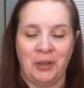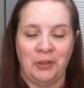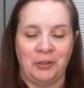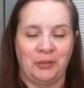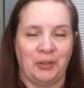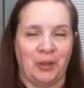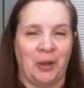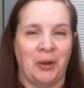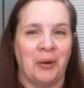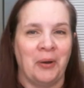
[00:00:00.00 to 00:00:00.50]

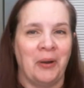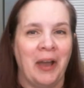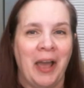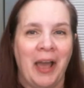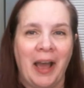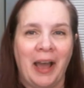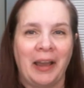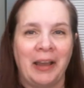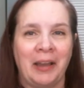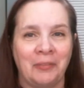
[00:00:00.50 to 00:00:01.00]
So
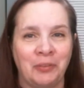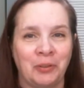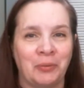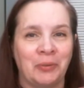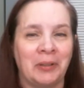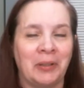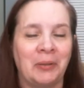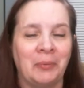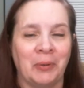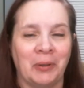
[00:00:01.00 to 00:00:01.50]
I have to
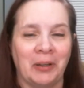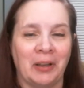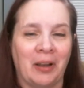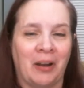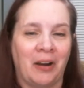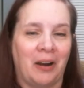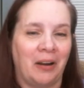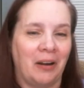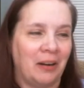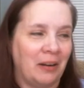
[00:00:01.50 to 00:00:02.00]
really work
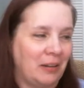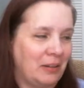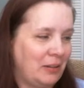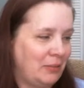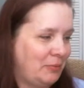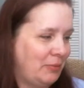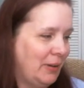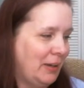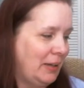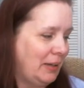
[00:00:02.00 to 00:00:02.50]
hard at
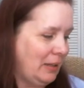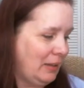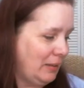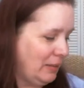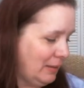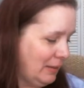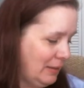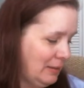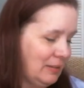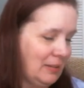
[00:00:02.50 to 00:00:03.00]
finding
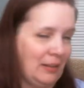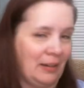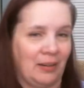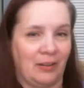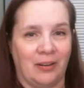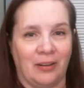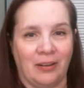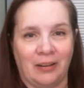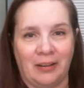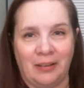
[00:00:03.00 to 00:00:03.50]
things that
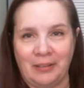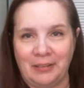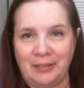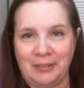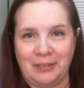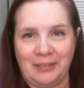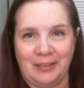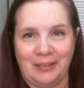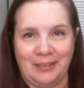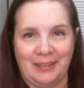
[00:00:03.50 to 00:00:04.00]
aren't
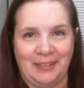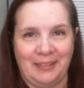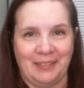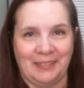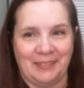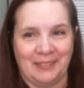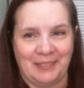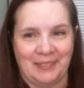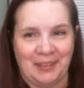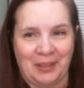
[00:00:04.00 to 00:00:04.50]

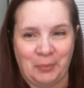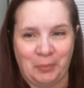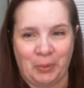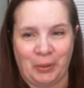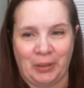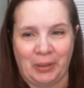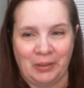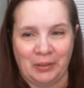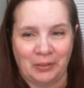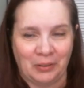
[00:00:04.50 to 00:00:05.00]
like
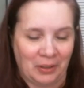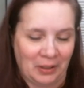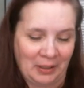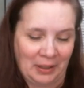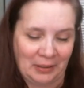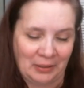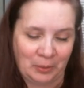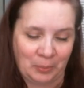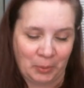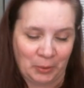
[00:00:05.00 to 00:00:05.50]
pretty low
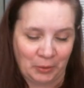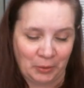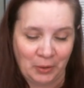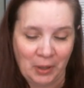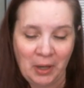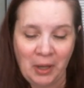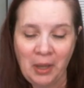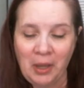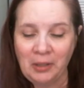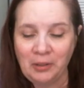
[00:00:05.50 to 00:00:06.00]
collectibles.
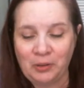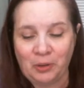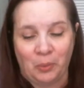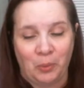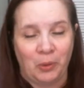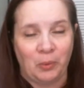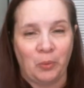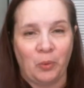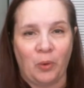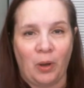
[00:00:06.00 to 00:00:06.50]
So
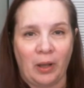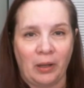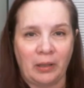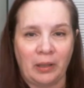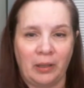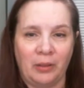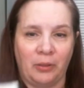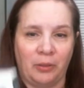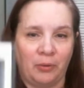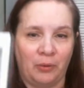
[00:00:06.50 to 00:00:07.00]
we're
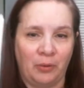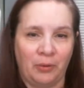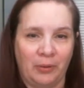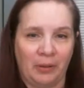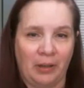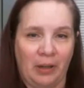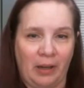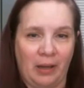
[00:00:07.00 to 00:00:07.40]
walking through and,